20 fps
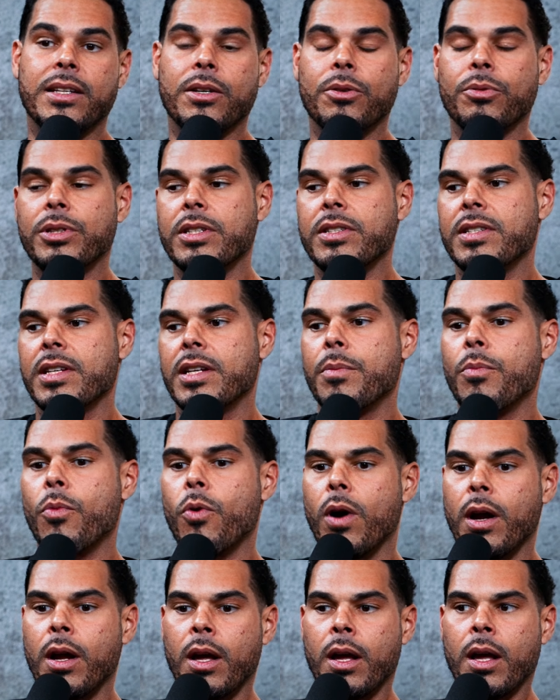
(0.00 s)
deal with this
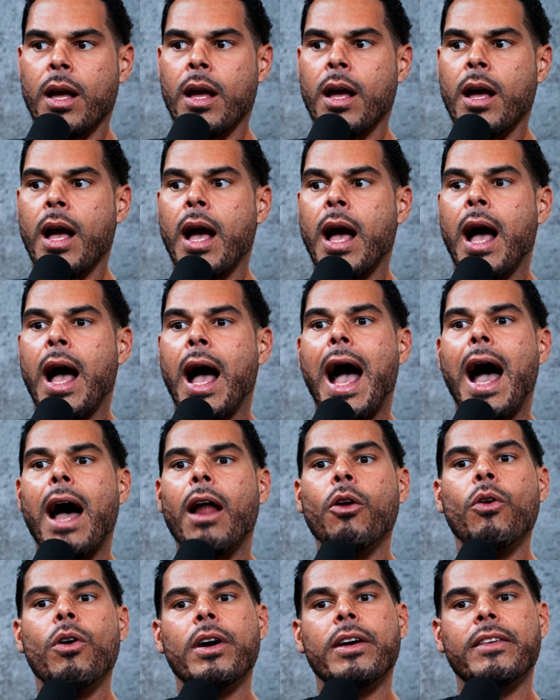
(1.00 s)
anymore.
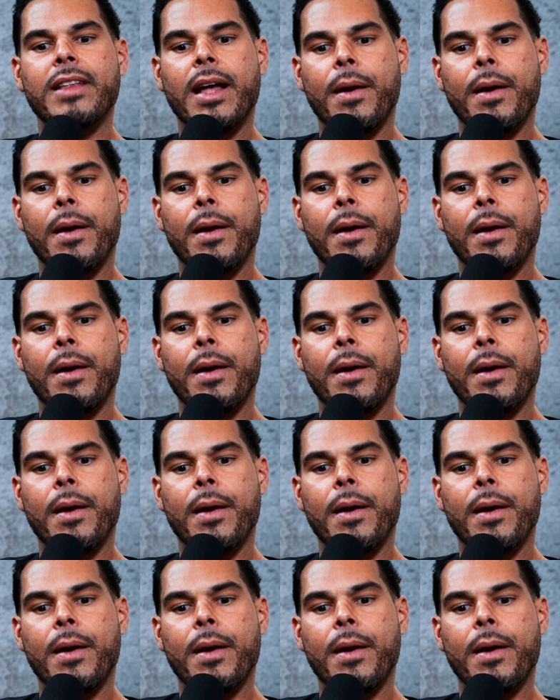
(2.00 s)
How long is